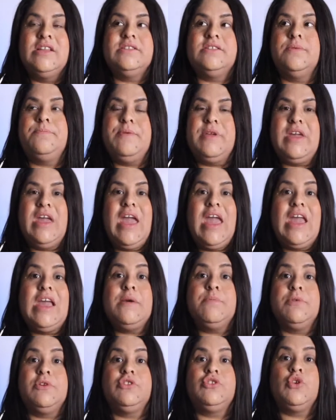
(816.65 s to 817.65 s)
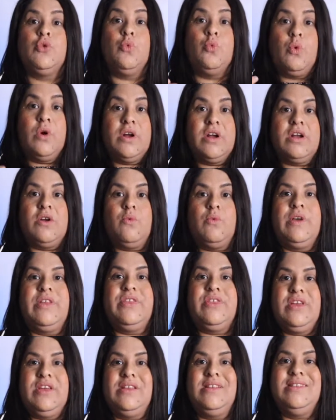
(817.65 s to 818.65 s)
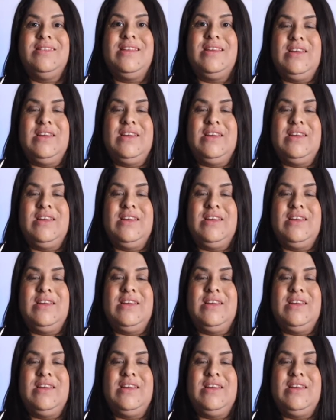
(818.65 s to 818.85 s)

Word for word: to be able to work within